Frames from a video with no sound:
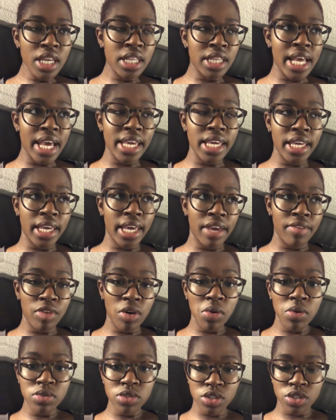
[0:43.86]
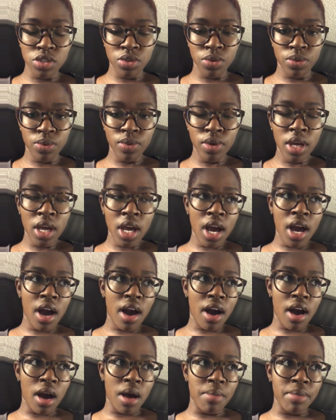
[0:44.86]
that he gave gold to.
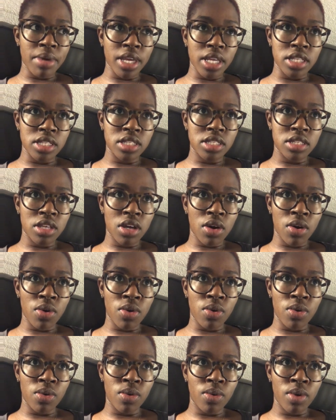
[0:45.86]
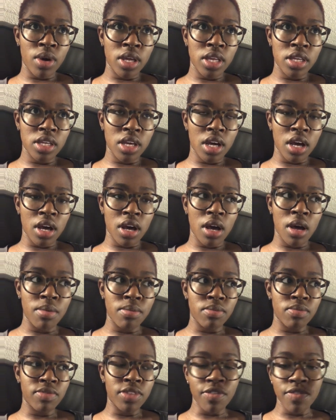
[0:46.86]
And so
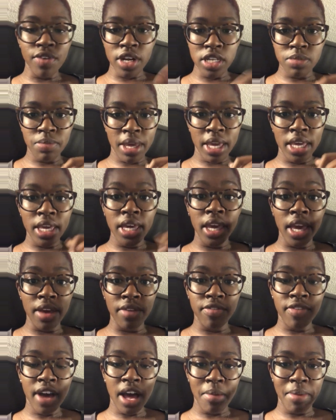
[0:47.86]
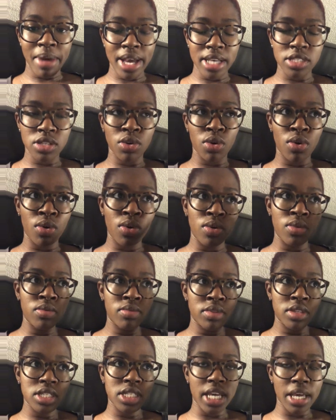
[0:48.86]
the first man he gave 5 bags of gold,
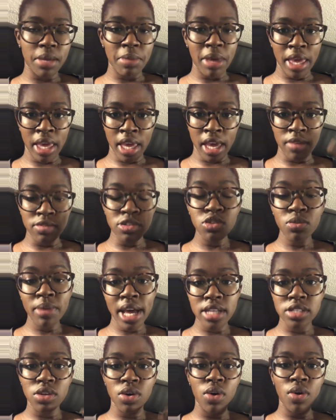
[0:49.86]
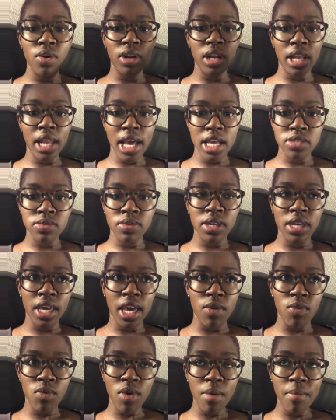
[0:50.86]
the second man he gave 2 bags of gold, and the last one he
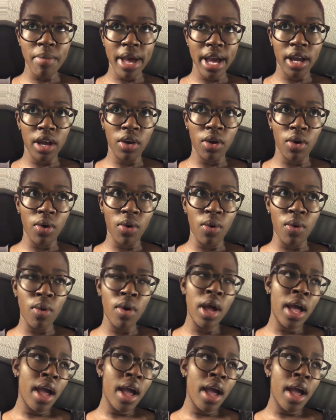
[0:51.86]
gave 1 bag of gold.